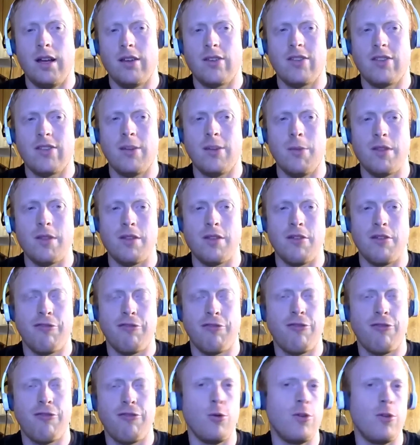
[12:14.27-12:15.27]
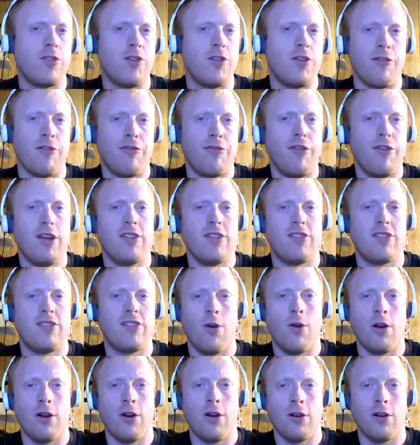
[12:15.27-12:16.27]
some of the foods that are fed
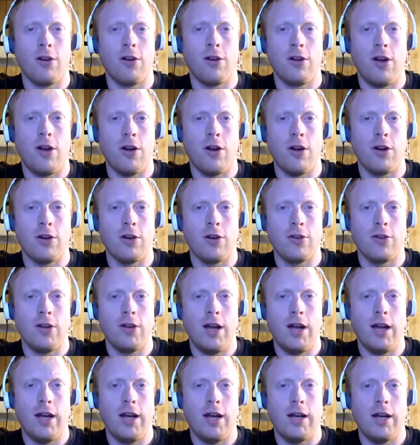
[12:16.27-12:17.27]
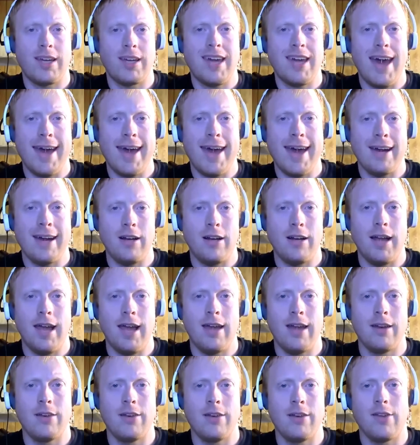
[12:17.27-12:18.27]
to our cattle
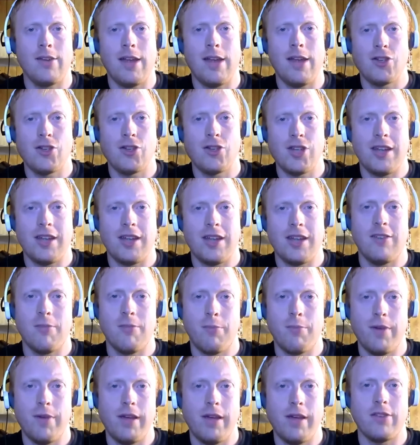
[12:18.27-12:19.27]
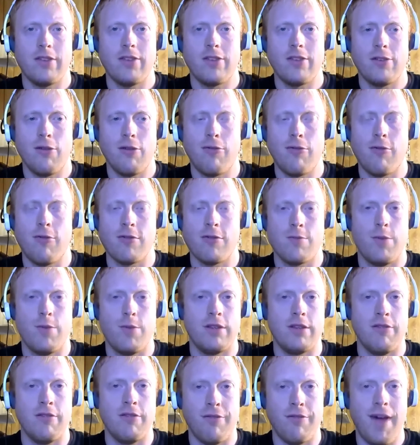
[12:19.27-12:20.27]
and chickens and pigs and so forth,
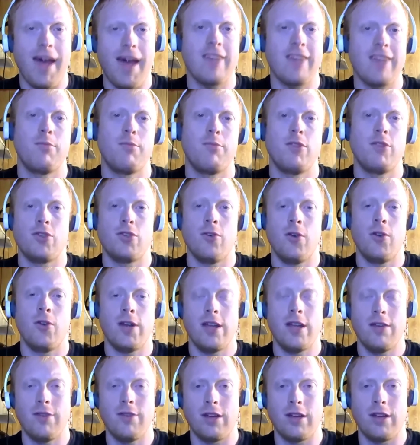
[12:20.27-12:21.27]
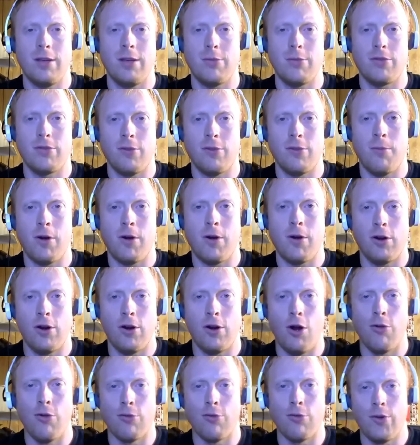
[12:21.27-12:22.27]
but the vast majority of it comes from
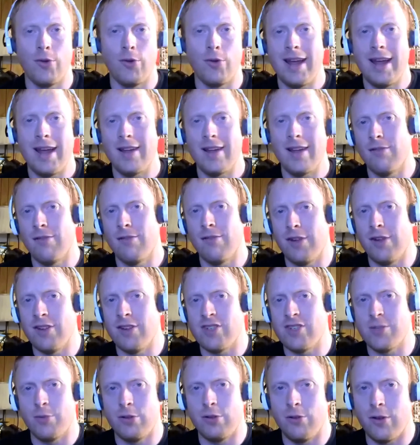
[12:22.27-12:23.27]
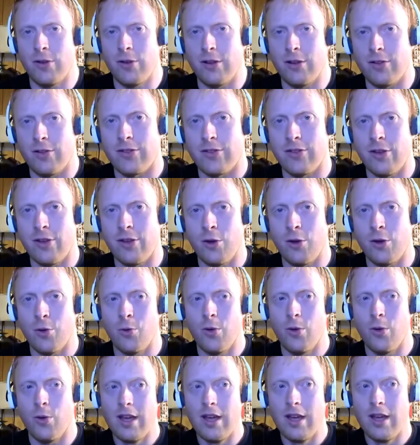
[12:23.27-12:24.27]
our over-reliance on vegetable oils.
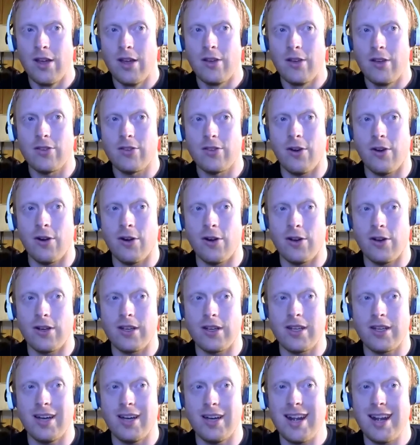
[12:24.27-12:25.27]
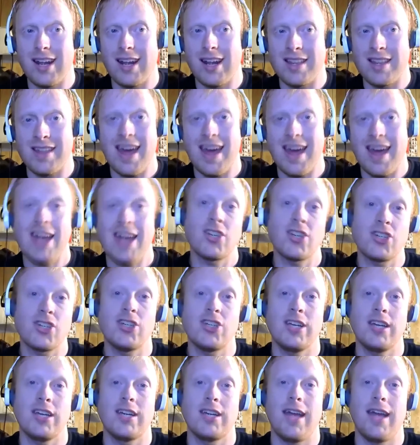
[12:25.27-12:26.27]
So start cutting that
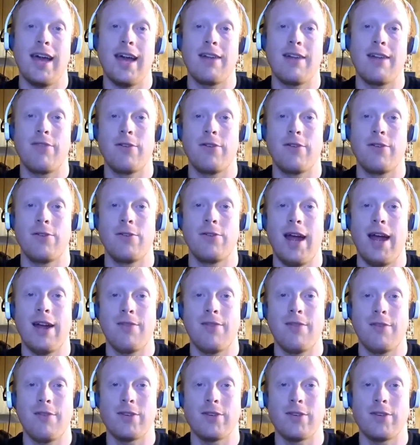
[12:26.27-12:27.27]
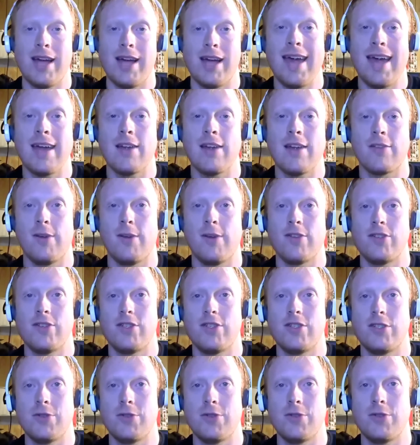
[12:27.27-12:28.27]
shit out of your diet as much
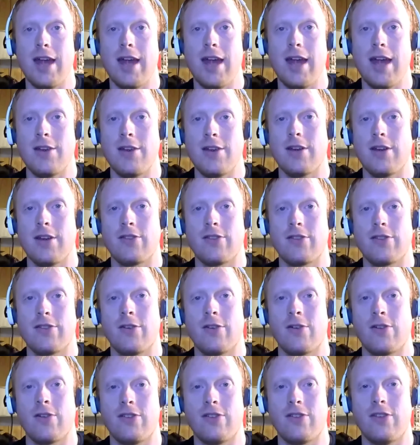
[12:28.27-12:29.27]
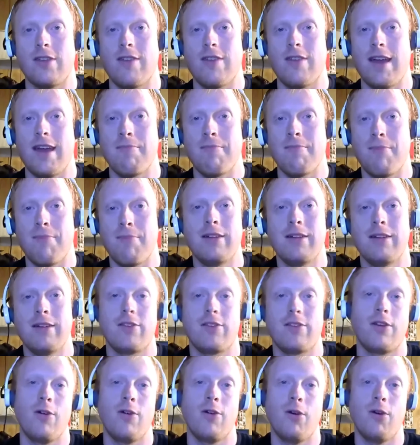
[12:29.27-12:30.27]
as you can, and you're going to start to see that
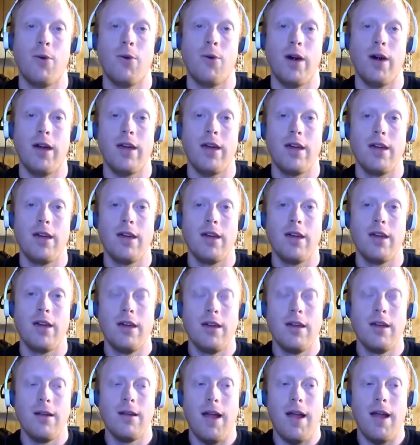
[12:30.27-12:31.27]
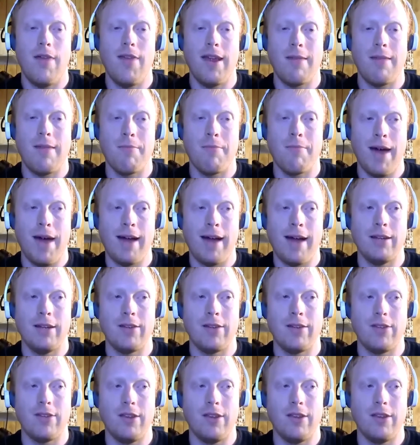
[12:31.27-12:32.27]
imbalance go away. And that
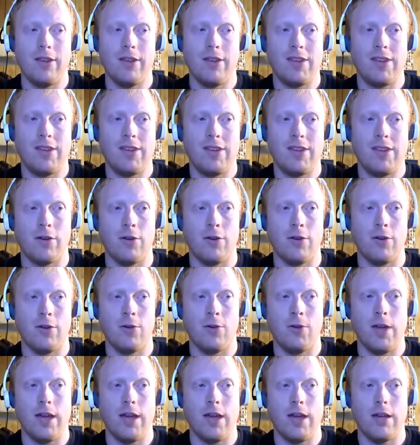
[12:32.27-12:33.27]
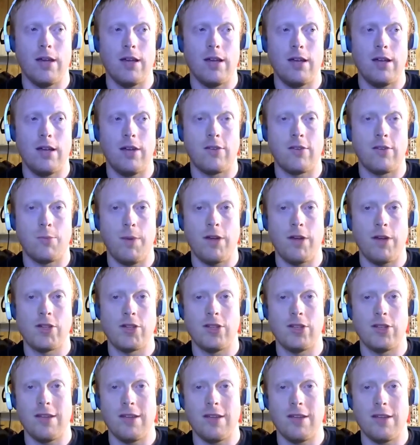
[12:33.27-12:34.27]
imbalance is typical,
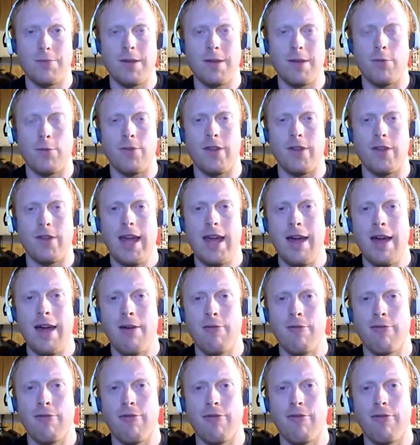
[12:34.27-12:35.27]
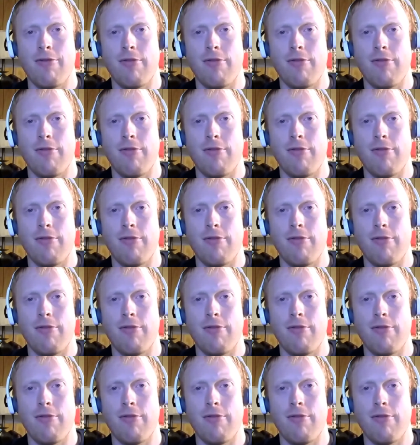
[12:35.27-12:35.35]
especially in people that have